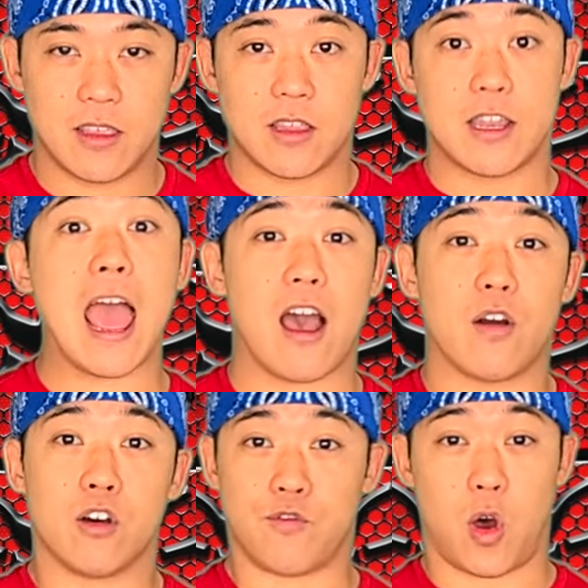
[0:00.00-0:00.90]
Now
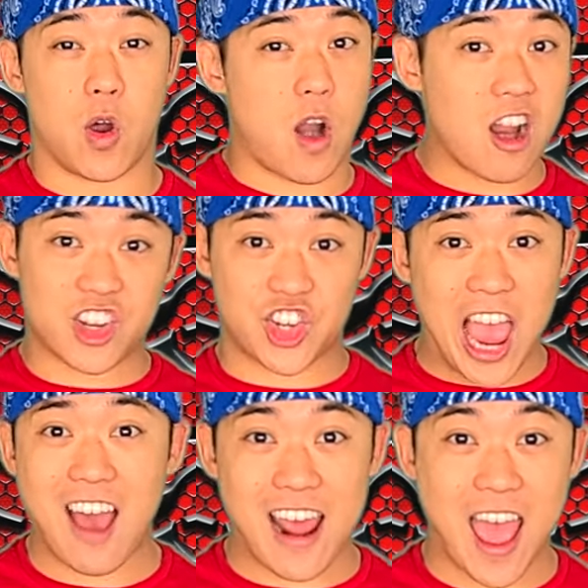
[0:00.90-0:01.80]
for our
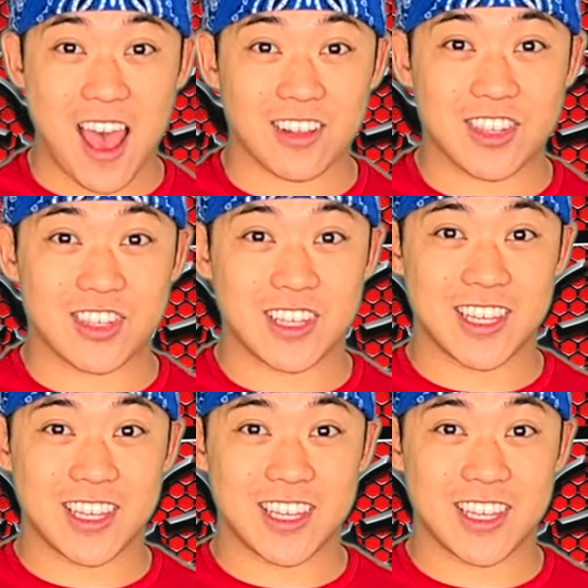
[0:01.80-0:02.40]
shout outs.